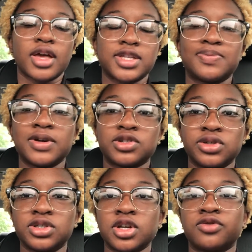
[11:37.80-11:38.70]

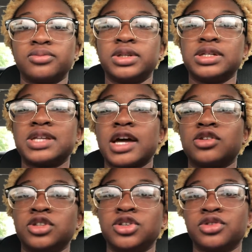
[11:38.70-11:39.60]
especially stuff from an
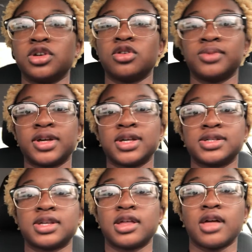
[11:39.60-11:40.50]
entire year ago,
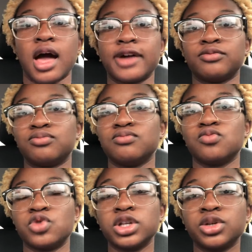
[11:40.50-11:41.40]
because I
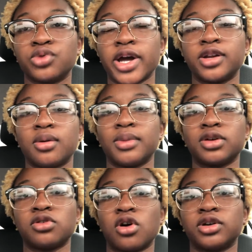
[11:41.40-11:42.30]
really ran up
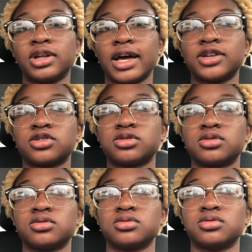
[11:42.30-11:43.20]
my card last